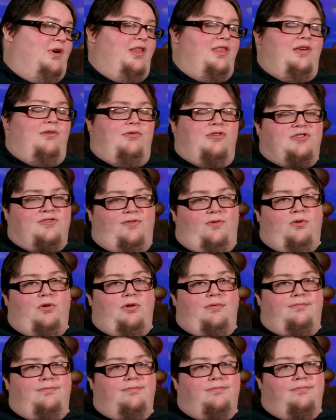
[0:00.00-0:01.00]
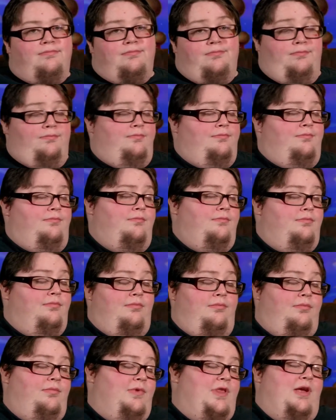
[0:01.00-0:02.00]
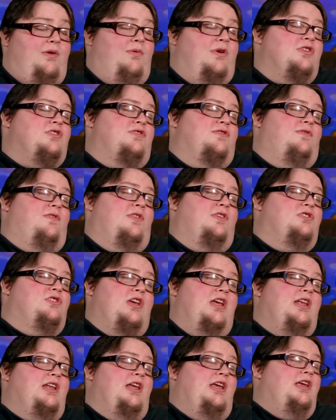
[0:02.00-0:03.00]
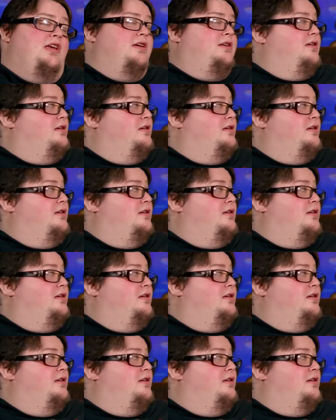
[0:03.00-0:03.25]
what do they wish for? They wish for the genie.